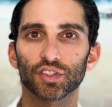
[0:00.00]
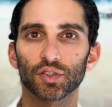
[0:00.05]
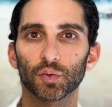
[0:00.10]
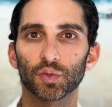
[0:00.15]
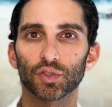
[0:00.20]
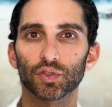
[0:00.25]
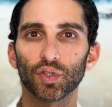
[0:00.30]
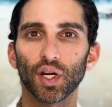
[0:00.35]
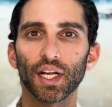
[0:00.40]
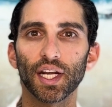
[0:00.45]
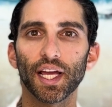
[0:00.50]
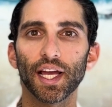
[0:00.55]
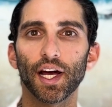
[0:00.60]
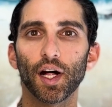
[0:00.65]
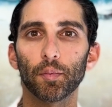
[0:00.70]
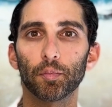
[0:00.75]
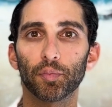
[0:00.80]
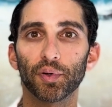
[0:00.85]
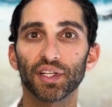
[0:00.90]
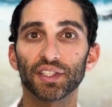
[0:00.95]
that would try to
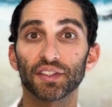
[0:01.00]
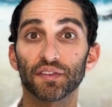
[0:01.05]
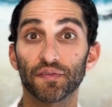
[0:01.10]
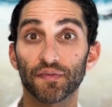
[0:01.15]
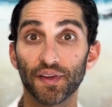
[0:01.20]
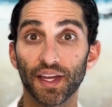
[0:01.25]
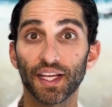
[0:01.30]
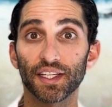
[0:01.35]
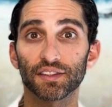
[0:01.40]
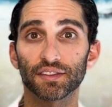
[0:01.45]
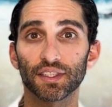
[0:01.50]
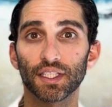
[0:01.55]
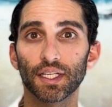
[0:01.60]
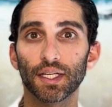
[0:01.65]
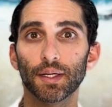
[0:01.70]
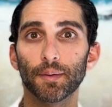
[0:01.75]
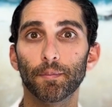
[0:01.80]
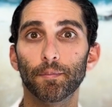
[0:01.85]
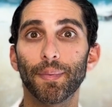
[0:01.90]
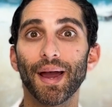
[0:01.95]
help bring the face
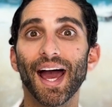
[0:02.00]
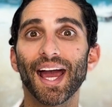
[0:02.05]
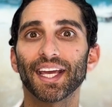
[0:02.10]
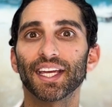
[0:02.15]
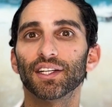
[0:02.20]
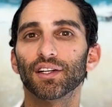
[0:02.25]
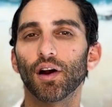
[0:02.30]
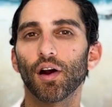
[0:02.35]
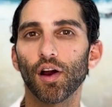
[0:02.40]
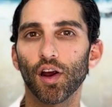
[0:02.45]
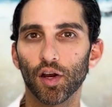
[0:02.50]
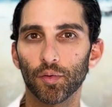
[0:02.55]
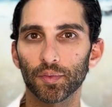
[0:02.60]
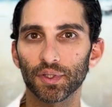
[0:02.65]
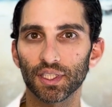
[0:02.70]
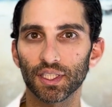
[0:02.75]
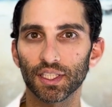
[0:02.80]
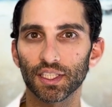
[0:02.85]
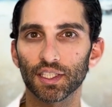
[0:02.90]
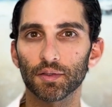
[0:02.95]
back in
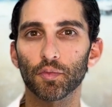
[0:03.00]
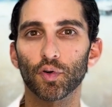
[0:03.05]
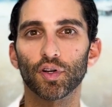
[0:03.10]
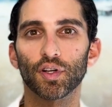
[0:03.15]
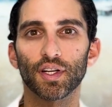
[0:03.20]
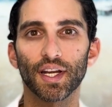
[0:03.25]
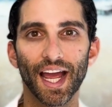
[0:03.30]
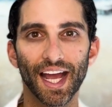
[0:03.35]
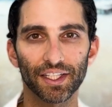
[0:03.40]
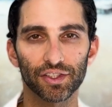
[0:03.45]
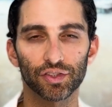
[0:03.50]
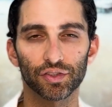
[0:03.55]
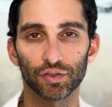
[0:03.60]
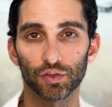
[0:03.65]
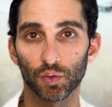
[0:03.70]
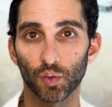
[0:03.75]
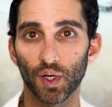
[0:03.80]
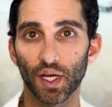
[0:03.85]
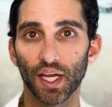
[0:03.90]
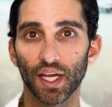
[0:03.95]
harmony in a more
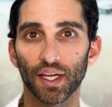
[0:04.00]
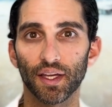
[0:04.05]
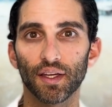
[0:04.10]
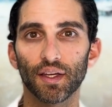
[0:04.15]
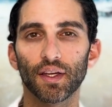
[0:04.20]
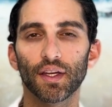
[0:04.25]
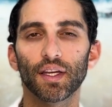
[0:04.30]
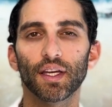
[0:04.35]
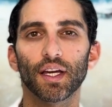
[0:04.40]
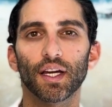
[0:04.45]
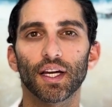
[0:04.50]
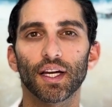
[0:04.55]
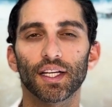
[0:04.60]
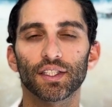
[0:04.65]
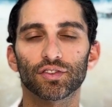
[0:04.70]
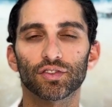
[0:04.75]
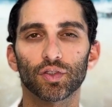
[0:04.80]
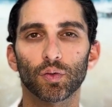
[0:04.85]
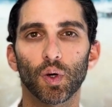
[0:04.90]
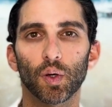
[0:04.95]
natural way.
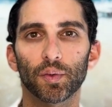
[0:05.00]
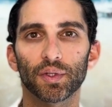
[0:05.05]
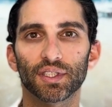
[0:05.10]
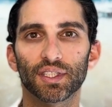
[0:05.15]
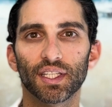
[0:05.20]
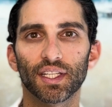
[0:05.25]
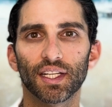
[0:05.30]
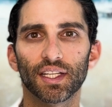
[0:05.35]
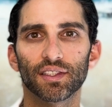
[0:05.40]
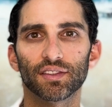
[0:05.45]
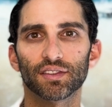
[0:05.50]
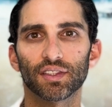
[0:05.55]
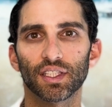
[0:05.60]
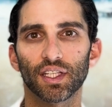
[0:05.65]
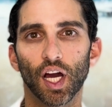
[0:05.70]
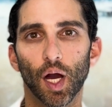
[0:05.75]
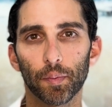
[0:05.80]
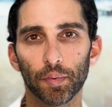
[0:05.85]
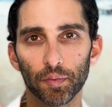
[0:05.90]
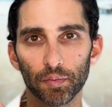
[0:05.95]
And so what we did is
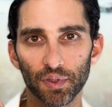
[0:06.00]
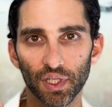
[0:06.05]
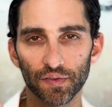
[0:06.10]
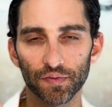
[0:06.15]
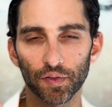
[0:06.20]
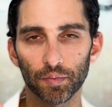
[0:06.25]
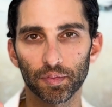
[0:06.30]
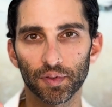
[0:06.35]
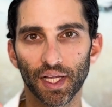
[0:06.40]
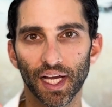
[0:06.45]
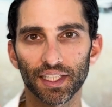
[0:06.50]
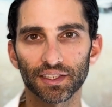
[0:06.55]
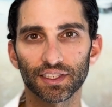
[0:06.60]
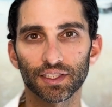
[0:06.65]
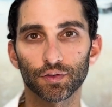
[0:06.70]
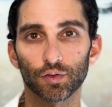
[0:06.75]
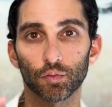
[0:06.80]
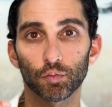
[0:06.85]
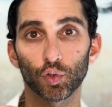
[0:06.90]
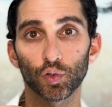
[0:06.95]
an upper
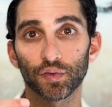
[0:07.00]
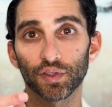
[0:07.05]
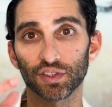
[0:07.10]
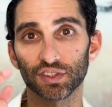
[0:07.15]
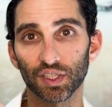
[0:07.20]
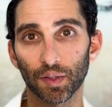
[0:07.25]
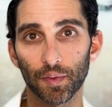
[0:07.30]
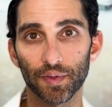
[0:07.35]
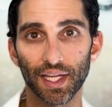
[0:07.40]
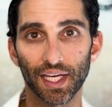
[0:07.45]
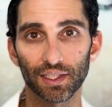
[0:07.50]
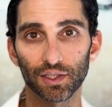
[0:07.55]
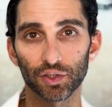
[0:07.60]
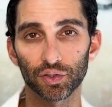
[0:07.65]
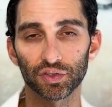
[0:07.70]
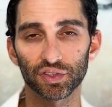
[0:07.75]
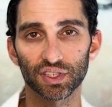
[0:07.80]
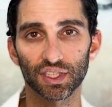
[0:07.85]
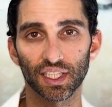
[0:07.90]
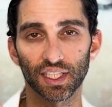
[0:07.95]
blepharoplasty, removing some of that
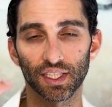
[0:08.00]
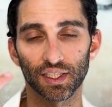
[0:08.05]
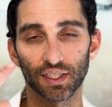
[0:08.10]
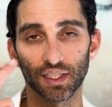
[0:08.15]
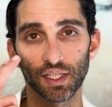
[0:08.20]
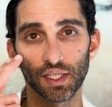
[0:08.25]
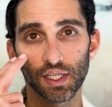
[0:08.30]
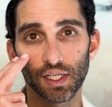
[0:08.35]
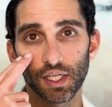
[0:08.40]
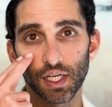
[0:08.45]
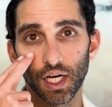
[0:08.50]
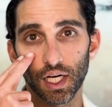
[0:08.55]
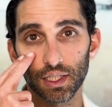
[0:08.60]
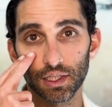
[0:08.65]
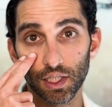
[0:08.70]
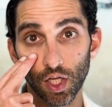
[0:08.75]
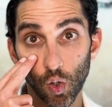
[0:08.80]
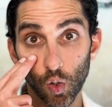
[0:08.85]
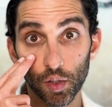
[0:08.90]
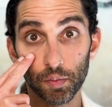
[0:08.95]
loose skin, a
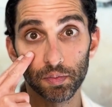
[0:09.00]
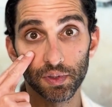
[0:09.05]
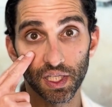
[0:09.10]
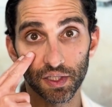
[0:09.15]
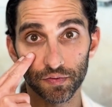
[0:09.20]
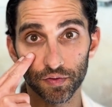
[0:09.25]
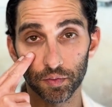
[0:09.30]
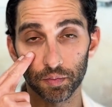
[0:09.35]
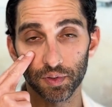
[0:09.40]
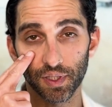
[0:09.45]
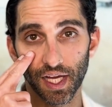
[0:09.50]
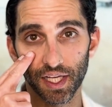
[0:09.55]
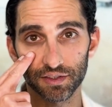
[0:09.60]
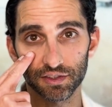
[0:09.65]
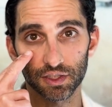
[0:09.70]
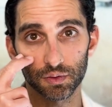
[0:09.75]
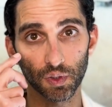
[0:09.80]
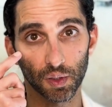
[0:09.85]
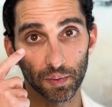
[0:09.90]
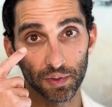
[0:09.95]
lower
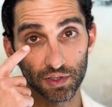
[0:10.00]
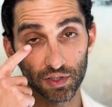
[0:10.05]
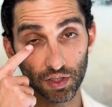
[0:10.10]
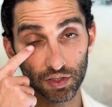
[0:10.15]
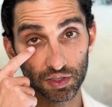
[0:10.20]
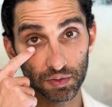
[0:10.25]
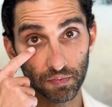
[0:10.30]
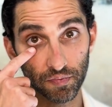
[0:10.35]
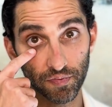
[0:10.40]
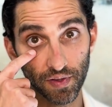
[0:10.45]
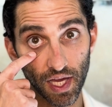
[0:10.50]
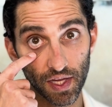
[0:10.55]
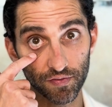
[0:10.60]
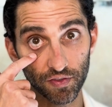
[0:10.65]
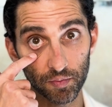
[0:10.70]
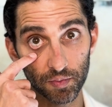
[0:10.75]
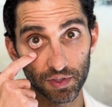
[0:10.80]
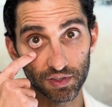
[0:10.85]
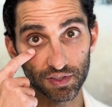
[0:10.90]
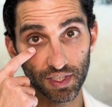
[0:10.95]
blepharoplasty where we took some fat
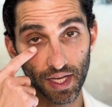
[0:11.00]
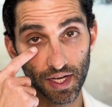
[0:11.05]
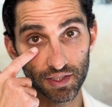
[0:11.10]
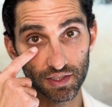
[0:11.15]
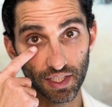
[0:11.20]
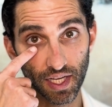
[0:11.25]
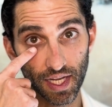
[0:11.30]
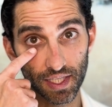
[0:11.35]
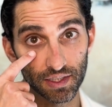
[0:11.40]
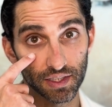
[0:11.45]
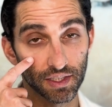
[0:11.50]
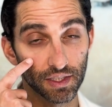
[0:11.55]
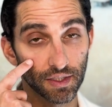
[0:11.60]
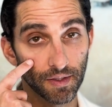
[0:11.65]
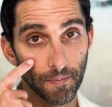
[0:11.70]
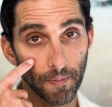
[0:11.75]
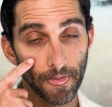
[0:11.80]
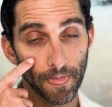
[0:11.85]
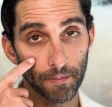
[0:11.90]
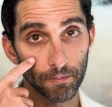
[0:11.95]
from inside his eyelid,
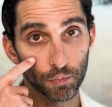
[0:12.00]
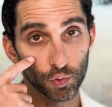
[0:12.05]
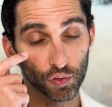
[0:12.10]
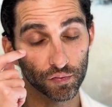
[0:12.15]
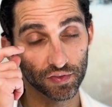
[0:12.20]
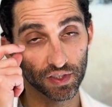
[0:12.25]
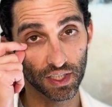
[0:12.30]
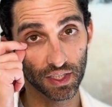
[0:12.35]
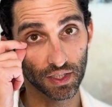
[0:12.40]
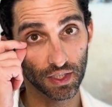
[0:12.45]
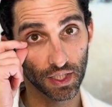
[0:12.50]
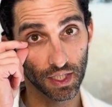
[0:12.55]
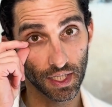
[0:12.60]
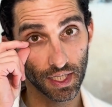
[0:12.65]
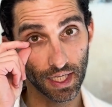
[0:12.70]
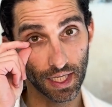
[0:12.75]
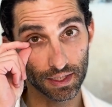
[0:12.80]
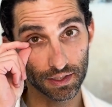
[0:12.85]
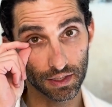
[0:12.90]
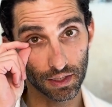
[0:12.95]
moved it,
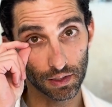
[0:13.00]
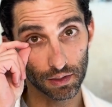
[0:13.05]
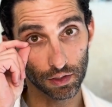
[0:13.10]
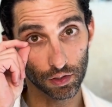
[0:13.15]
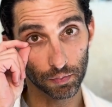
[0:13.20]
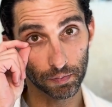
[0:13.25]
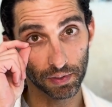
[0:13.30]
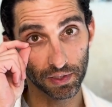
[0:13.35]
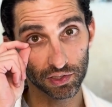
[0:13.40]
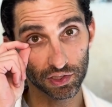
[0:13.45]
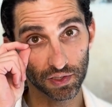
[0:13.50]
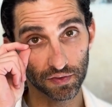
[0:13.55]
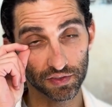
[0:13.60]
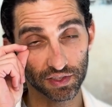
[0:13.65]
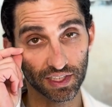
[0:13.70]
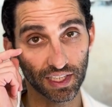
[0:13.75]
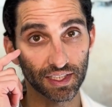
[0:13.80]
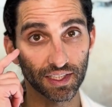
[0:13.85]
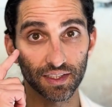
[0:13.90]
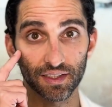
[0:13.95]
and did a little pinch of
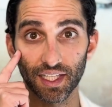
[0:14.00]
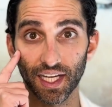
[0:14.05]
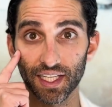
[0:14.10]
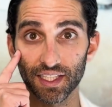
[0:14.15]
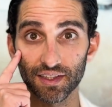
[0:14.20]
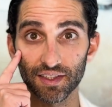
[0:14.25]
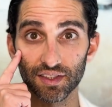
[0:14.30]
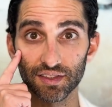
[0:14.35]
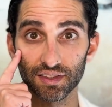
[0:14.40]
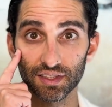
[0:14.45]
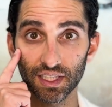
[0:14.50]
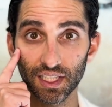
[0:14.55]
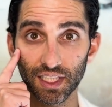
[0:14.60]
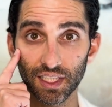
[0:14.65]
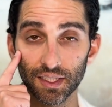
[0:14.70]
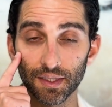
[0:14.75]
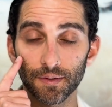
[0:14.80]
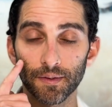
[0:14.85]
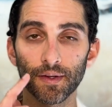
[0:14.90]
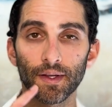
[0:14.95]
skin to tighten the
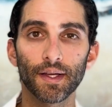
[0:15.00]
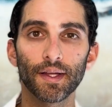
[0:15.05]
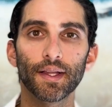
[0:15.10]
skin.